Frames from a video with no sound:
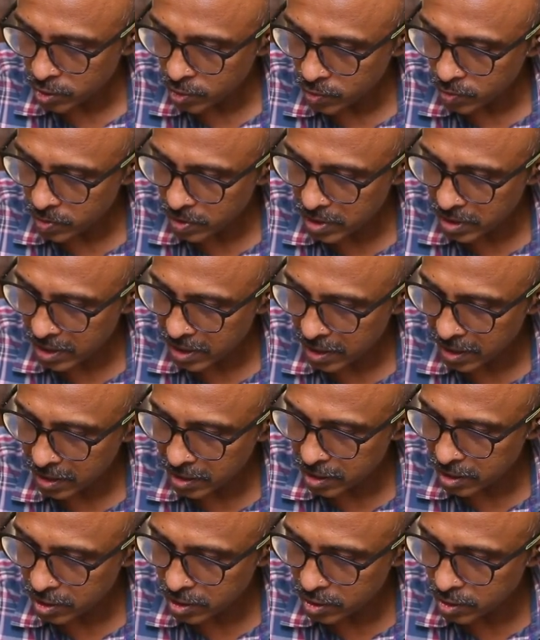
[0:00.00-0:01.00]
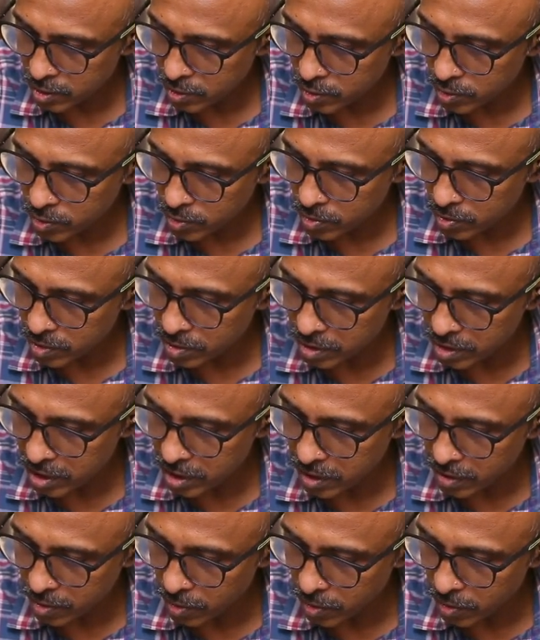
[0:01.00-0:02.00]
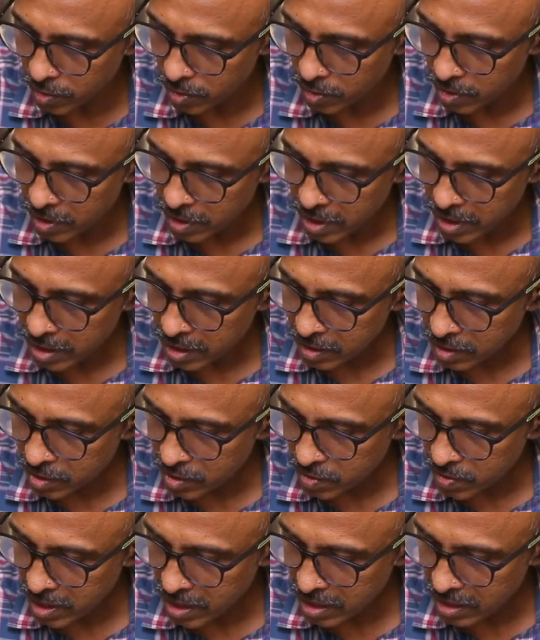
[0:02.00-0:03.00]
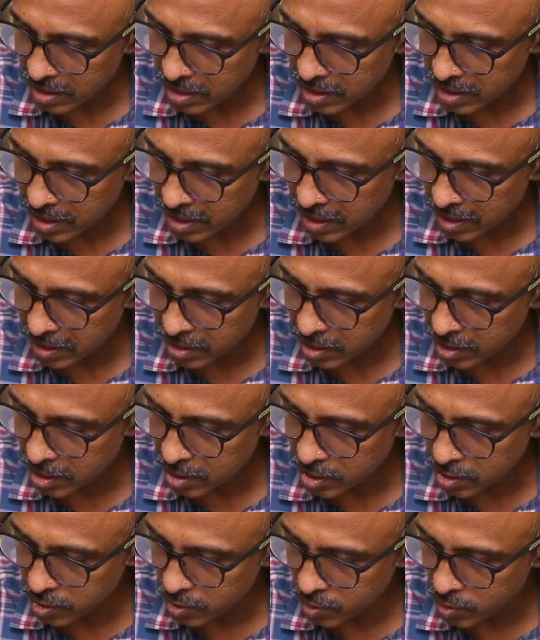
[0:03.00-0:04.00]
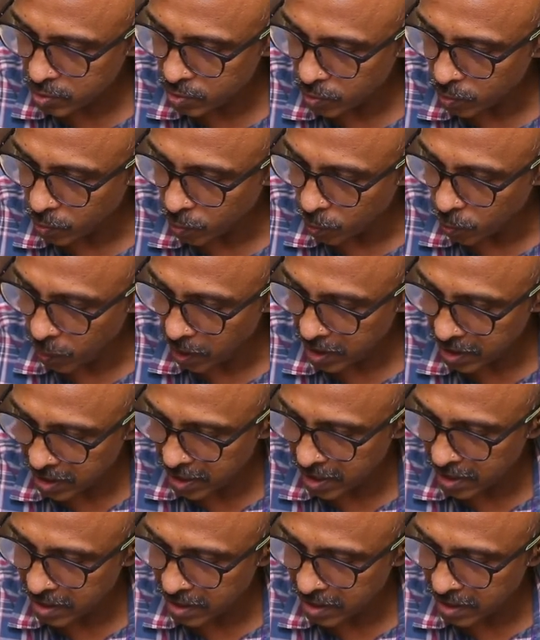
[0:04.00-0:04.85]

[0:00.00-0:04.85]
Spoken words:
2 is connected to 0. 3 is connected to 1